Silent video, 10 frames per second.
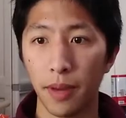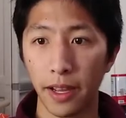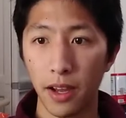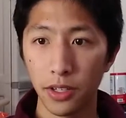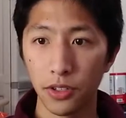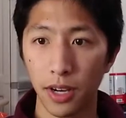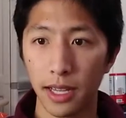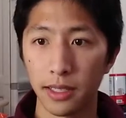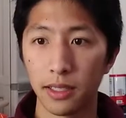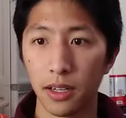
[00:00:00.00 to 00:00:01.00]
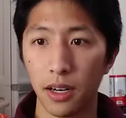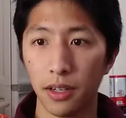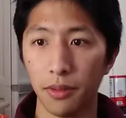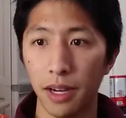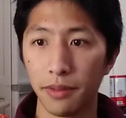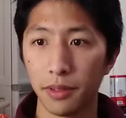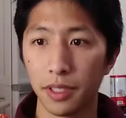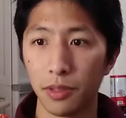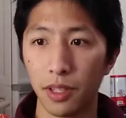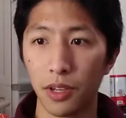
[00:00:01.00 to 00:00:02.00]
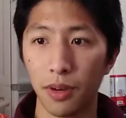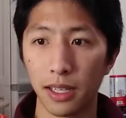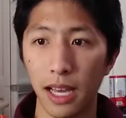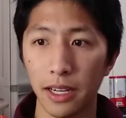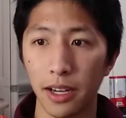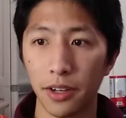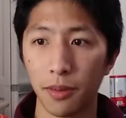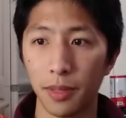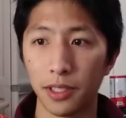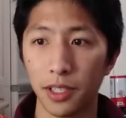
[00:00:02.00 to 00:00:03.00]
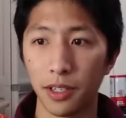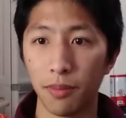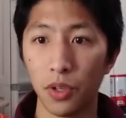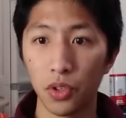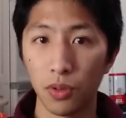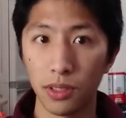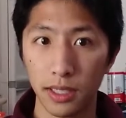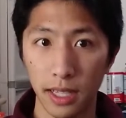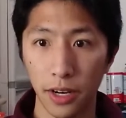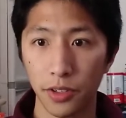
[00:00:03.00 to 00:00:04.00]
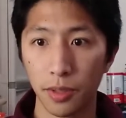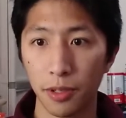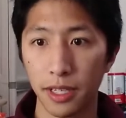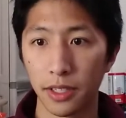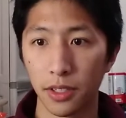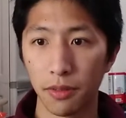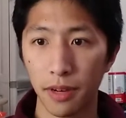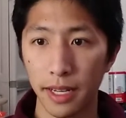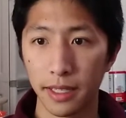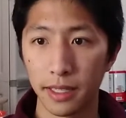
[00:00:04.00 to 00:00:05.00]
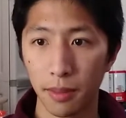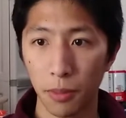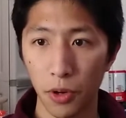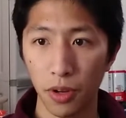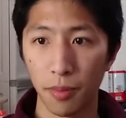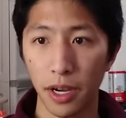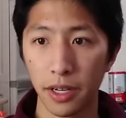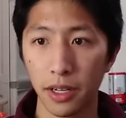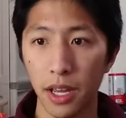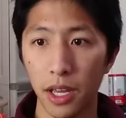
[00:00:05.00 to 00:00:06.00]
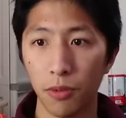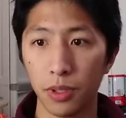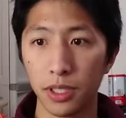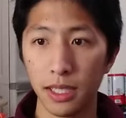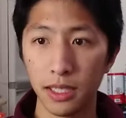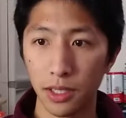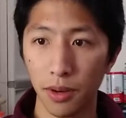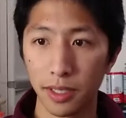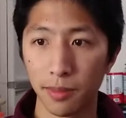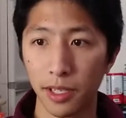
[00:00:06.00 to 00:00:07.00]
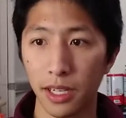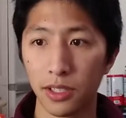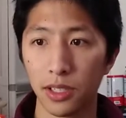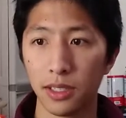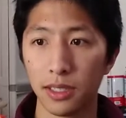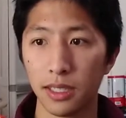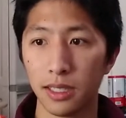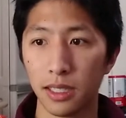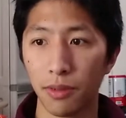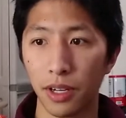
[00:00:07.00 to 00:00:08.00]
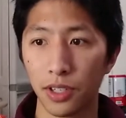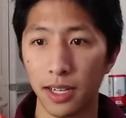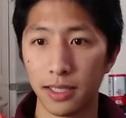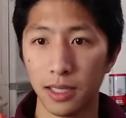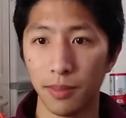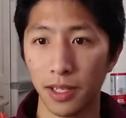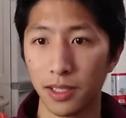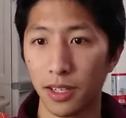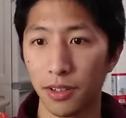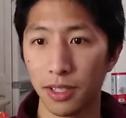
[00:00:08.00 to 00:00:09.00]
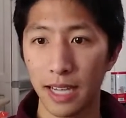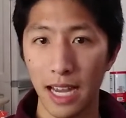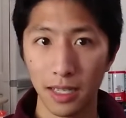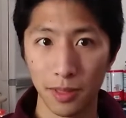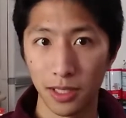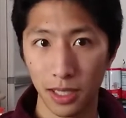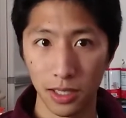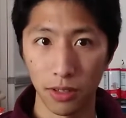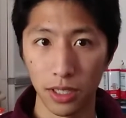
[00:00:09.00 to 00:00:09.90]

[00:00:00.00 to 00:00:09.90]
By contrast, our rivalries with Hue and Gladion are built on a mutual desire to protect our friends and Pokemon, which needs no explanation since this franchise is built on our attachment to these